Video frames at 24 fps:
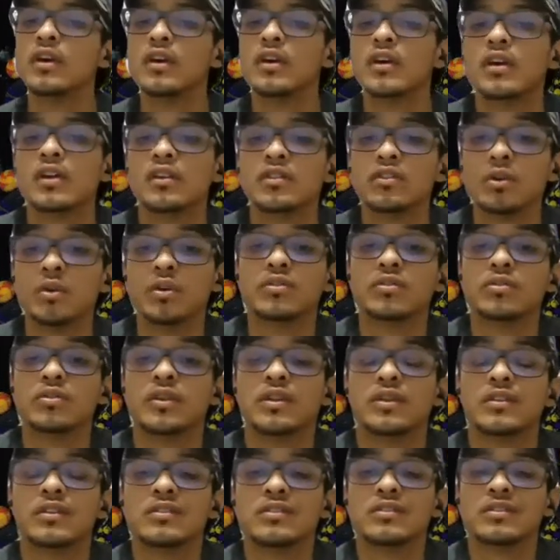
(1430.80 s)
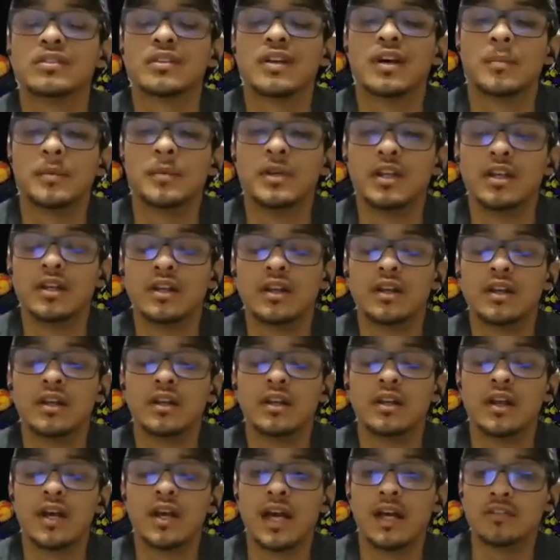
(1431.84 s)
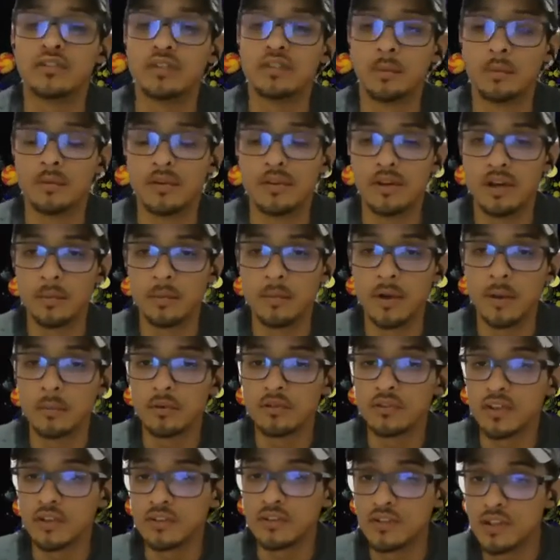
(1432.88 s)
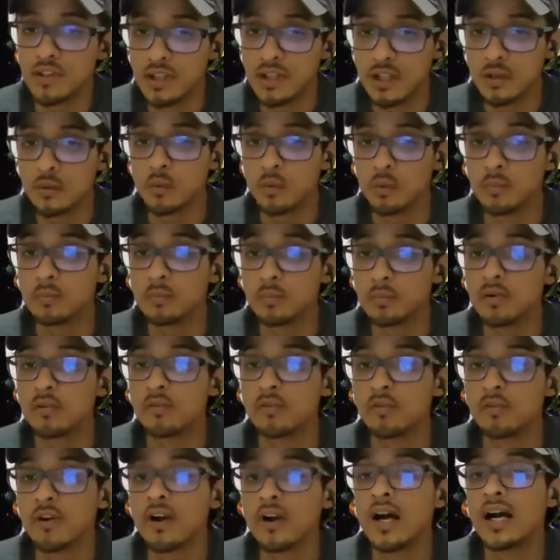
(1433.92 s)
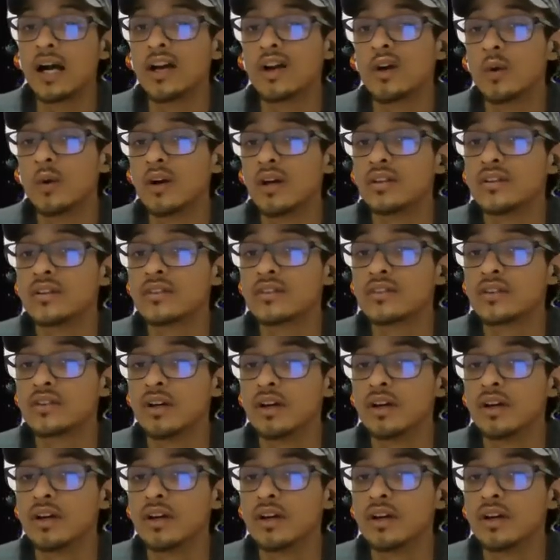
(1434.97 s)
So I mean, I had some of the members that said they would prefer iOS.